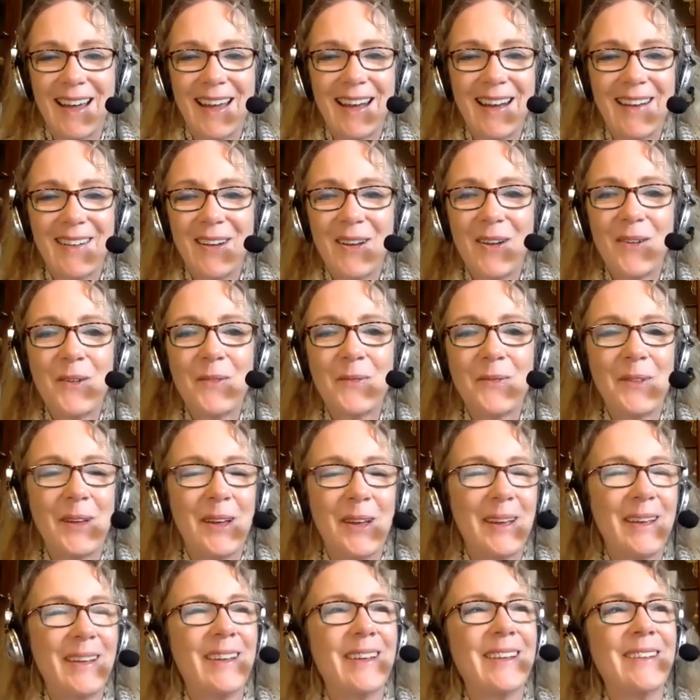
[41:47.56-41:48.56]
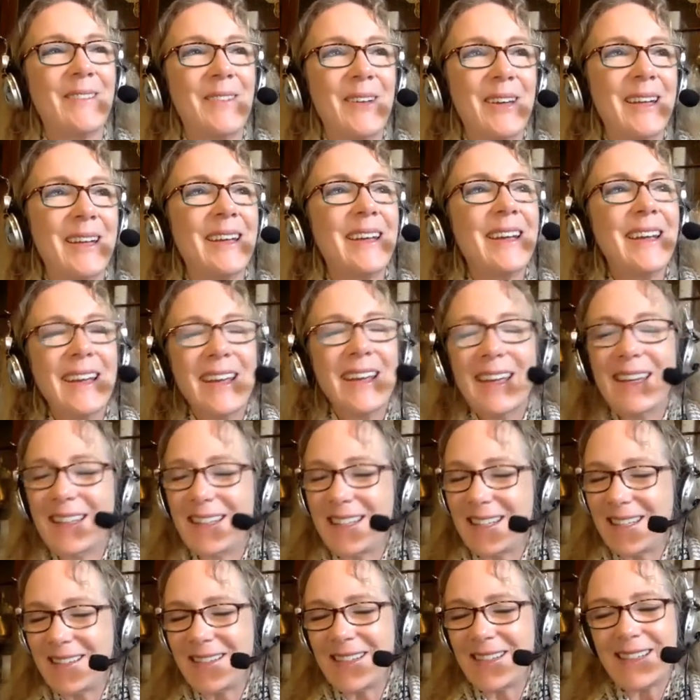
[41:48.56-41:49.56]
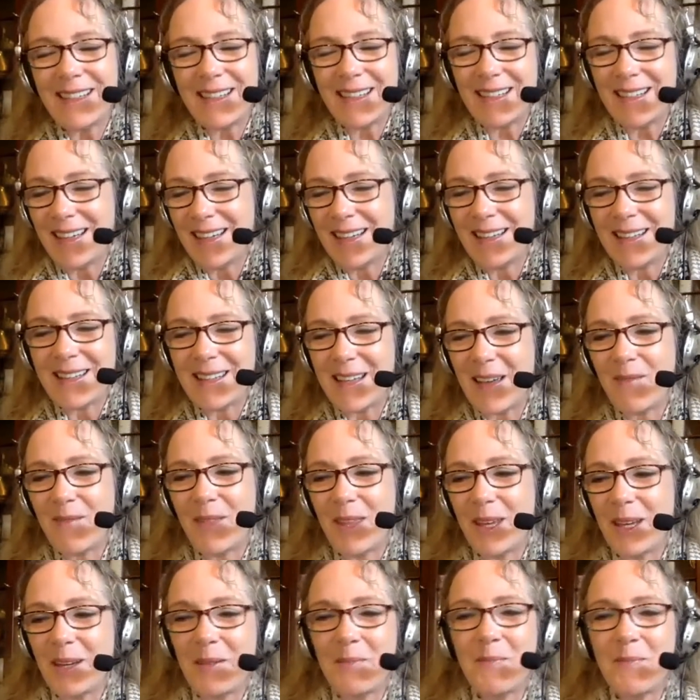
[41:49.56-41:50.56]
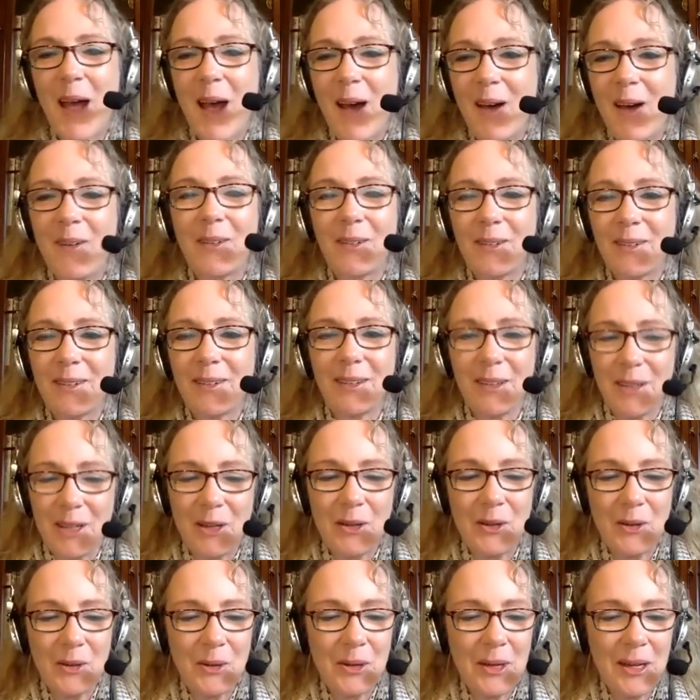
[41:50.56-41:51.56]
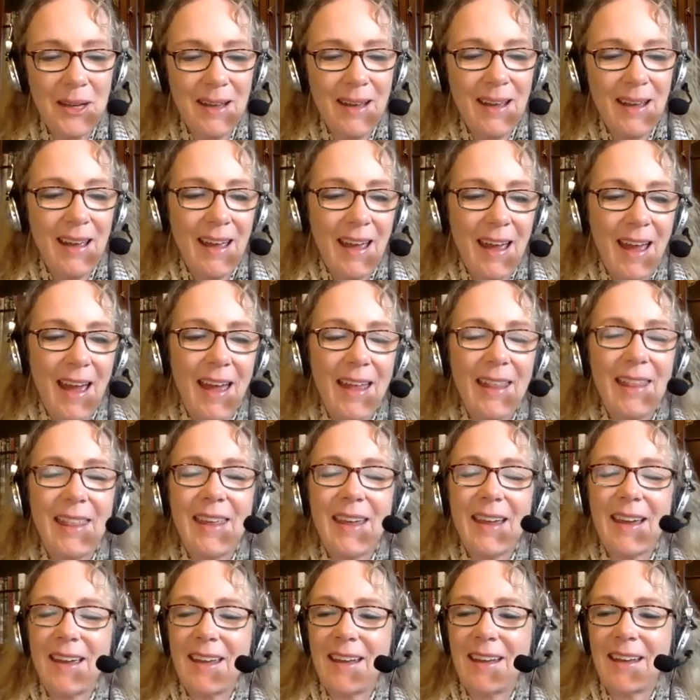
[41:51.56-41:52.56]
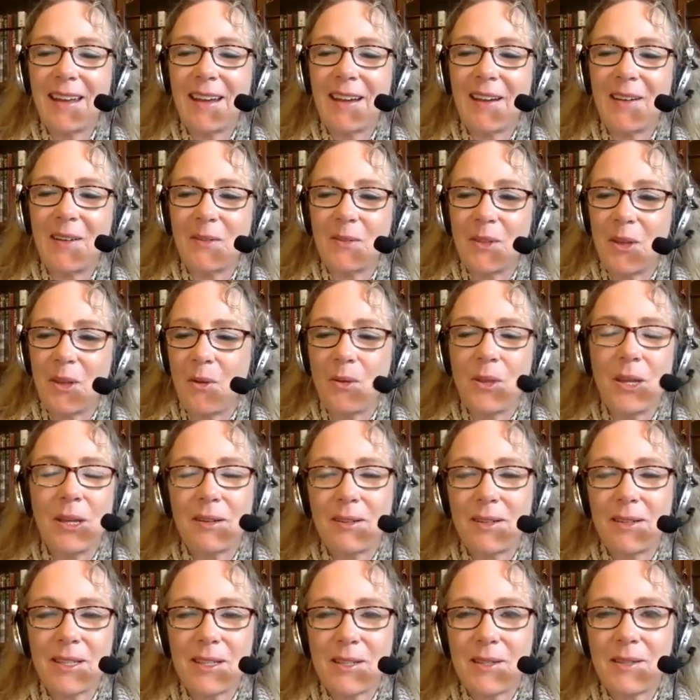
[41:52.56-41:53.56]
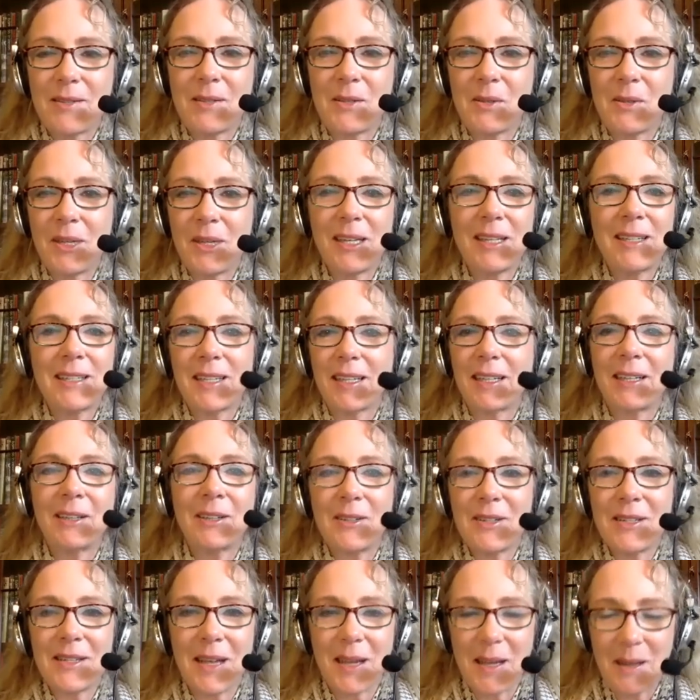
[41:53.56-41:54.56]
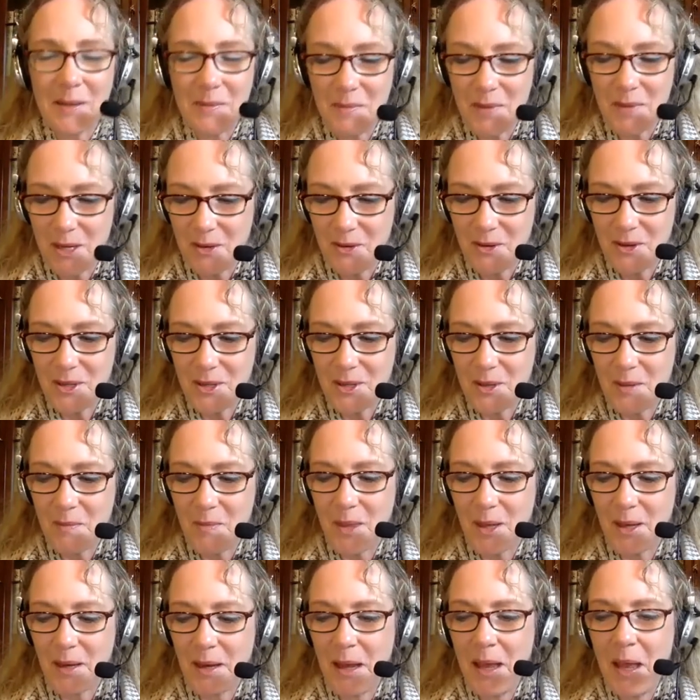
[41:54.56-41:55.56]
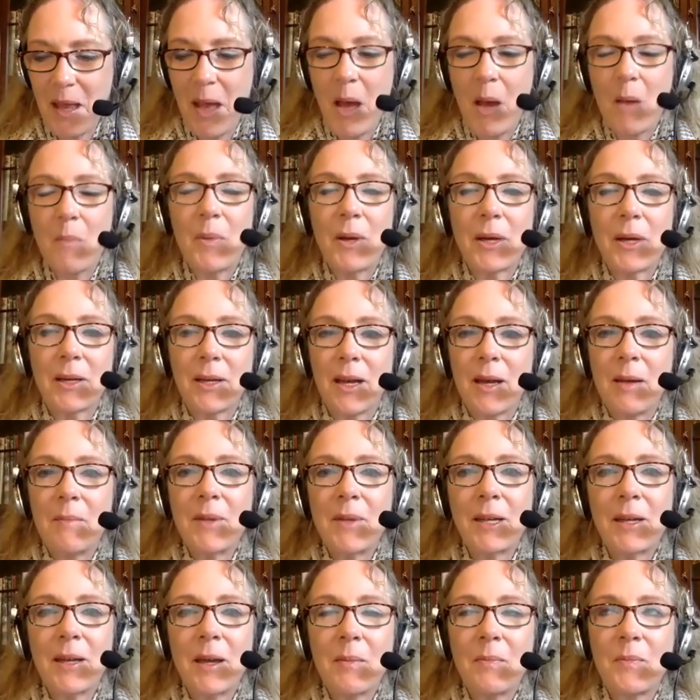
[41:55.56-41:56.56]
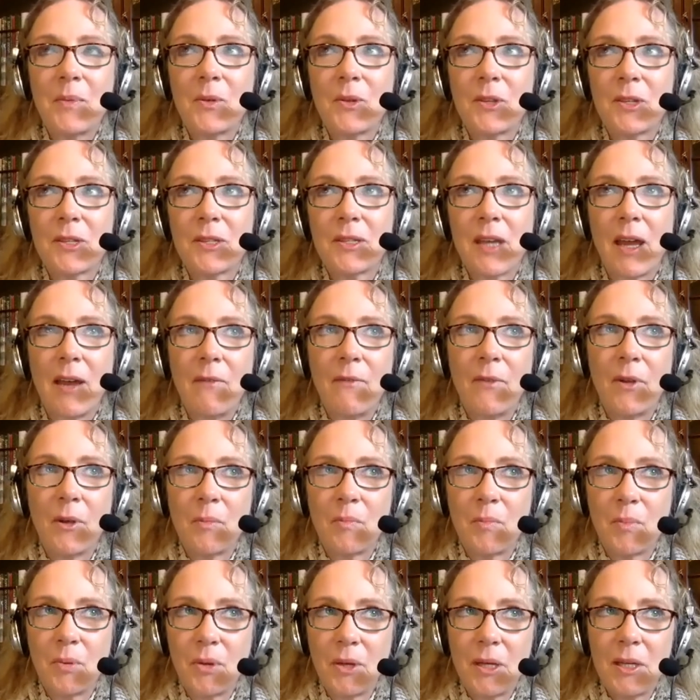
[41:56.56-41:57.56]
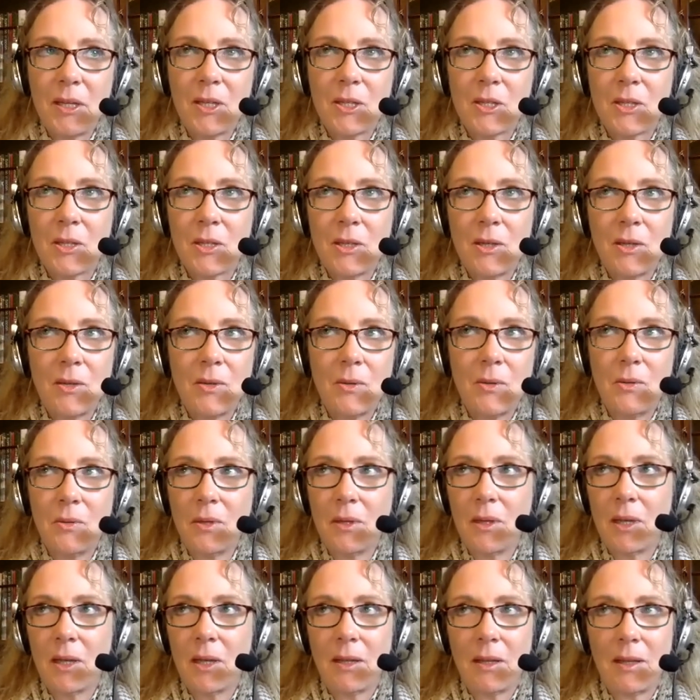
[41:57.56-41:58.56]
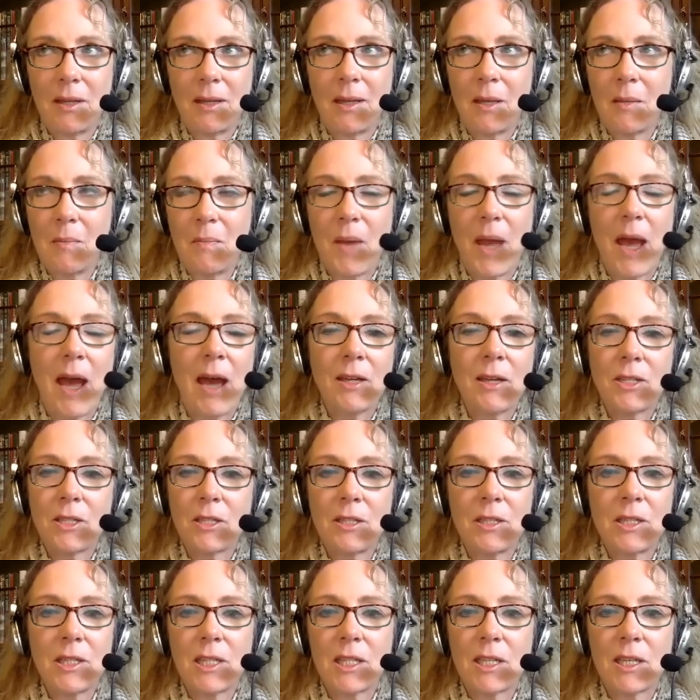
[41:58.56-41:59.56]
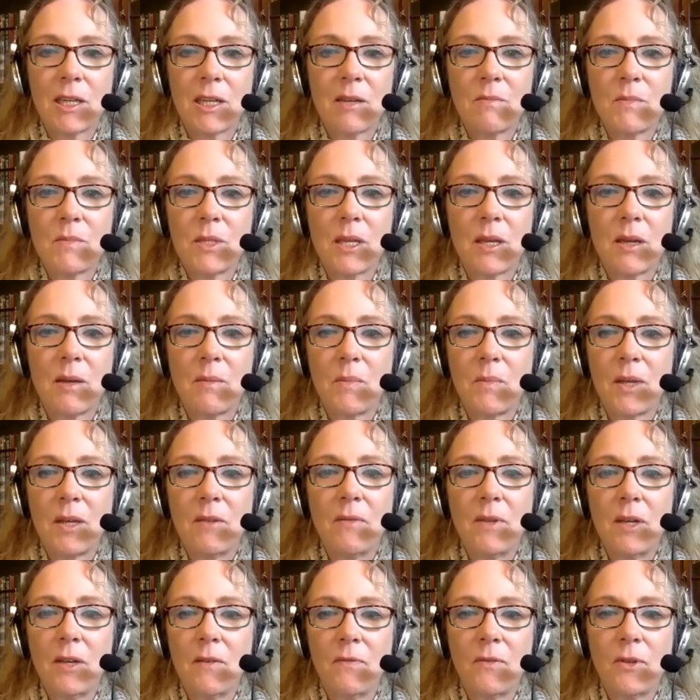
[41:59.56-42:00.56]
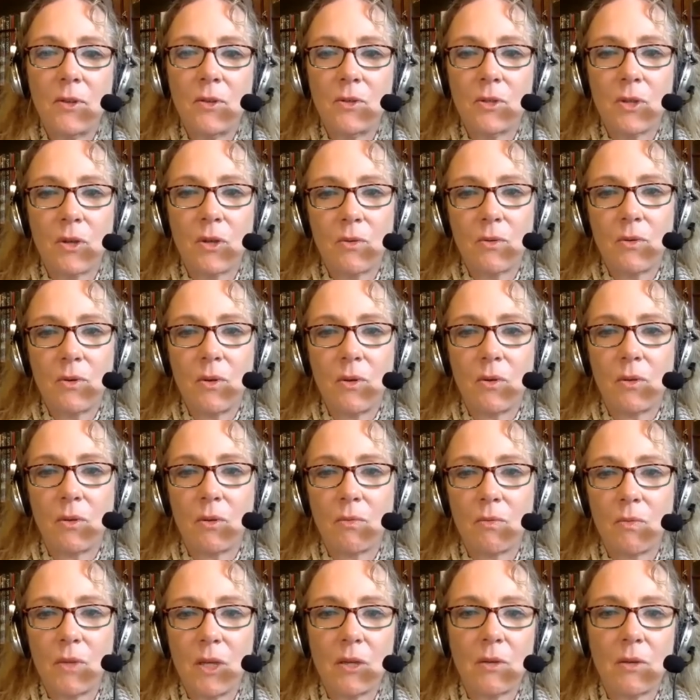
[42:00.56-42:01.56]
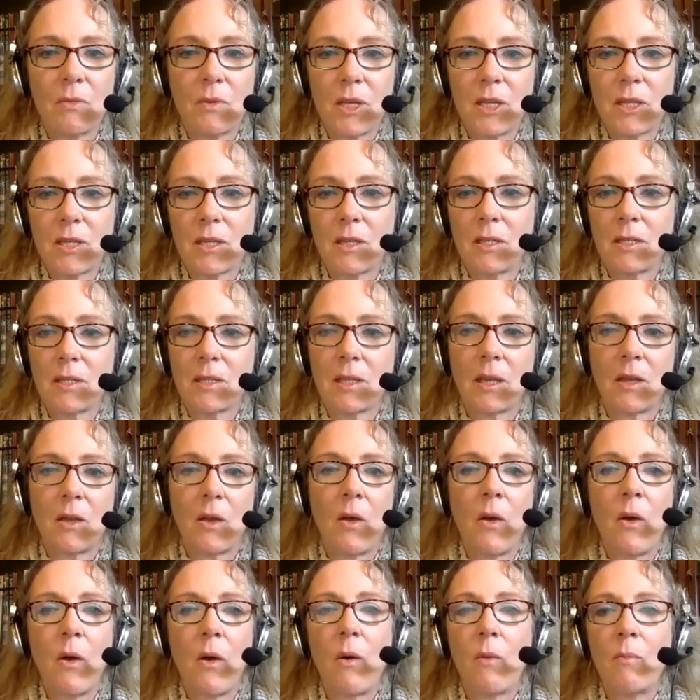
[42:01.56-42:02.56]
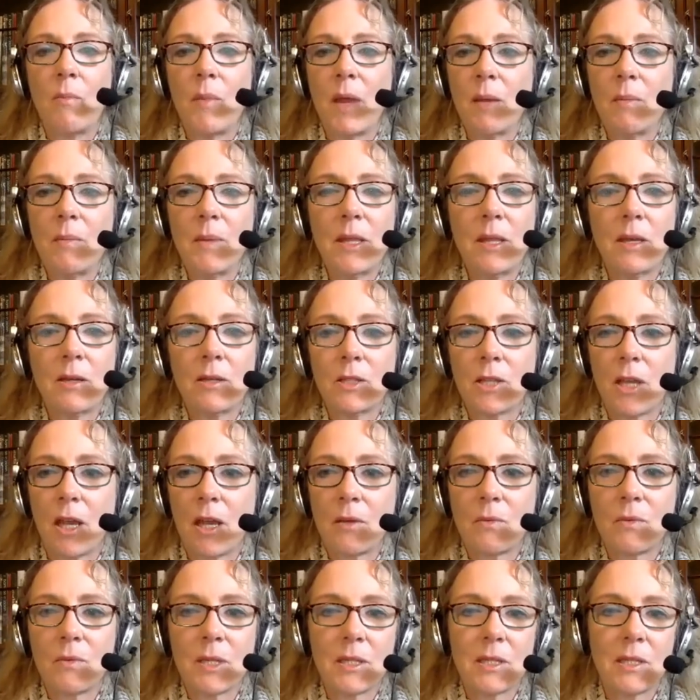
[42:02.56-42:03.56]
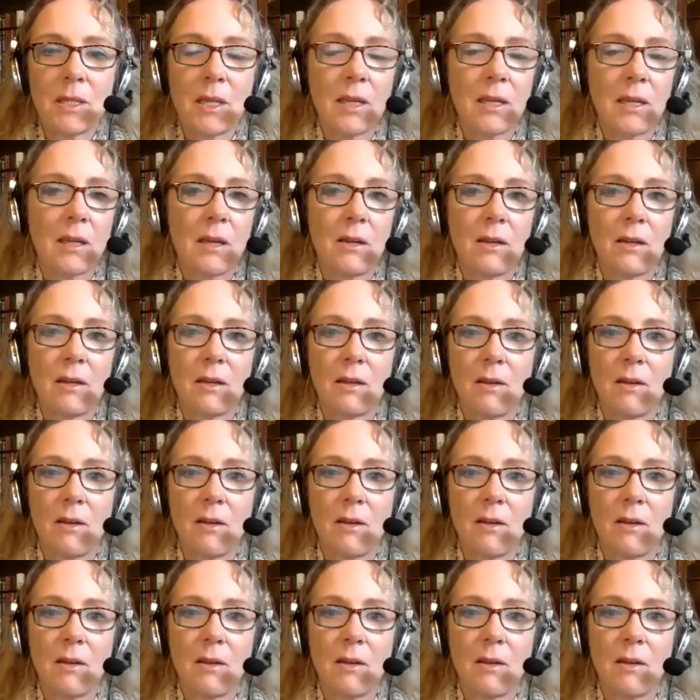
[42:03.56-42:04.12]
I don't know, but it's usually something about you. And then, they're just doing it to irritate me or something. But coming up with several, pretty soon, compassion just comes up, even if you don't know the real reason. It's like, oh, maybe their child was sick